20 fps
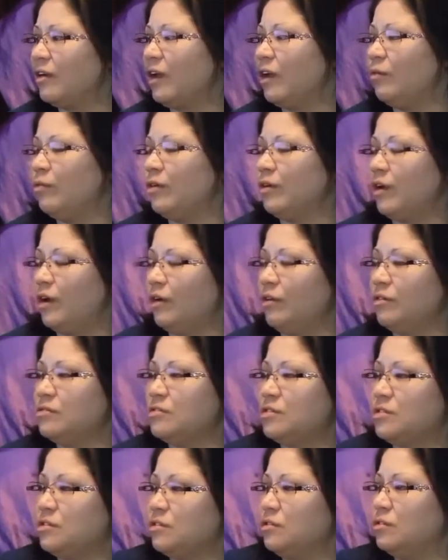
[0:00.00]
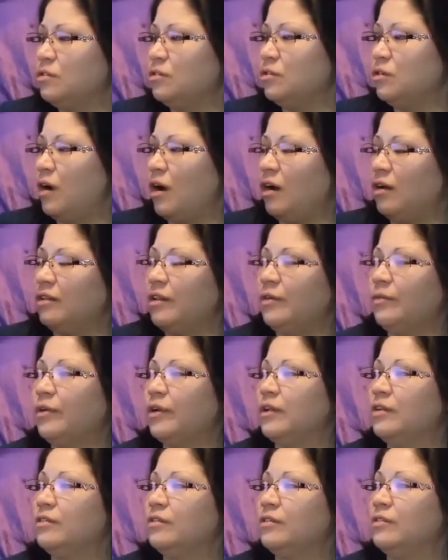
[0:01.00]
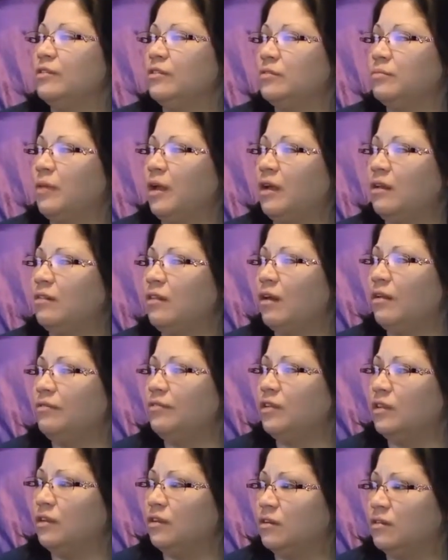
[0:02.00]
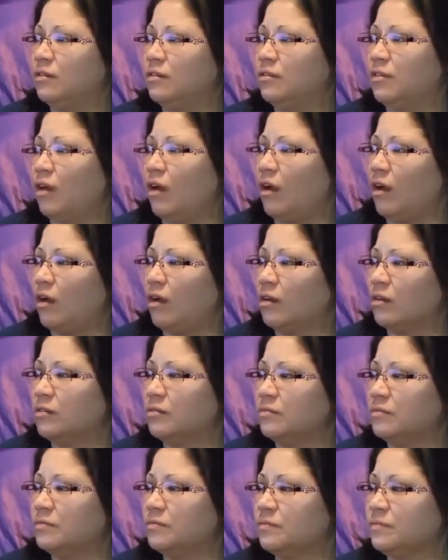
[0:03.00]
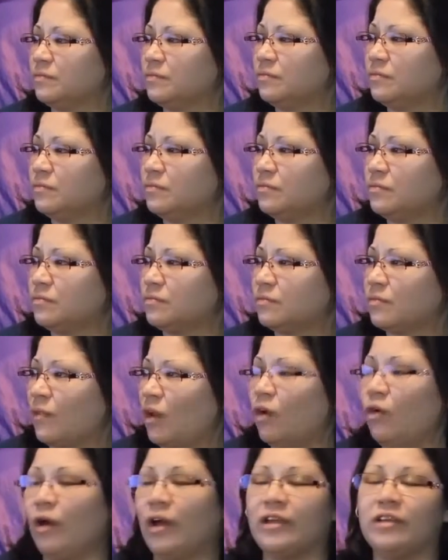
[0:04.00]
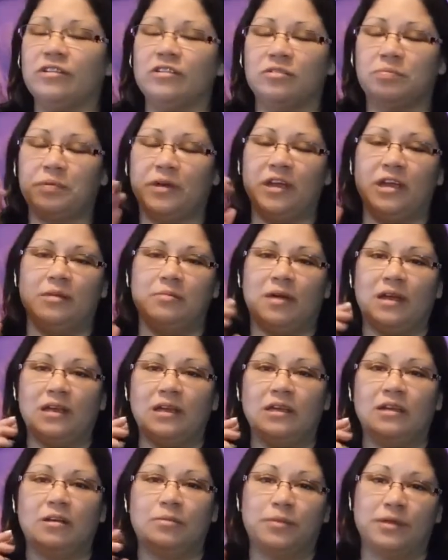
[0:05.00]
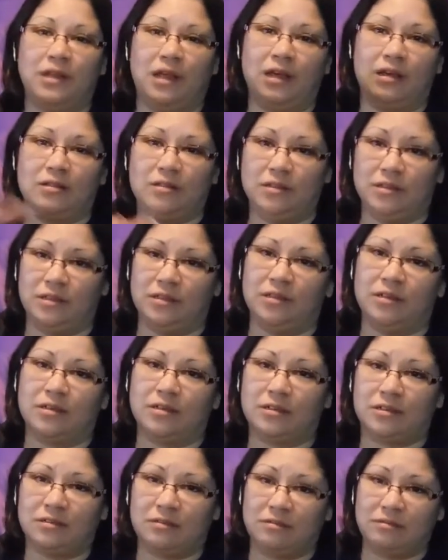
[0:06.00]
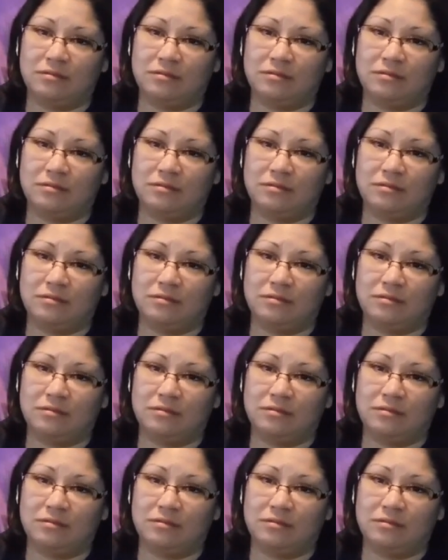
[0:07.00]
Okay, we'll go to All I Want to Do Is Make Love to You song. Oh, I could just play it in my ear and be like, look.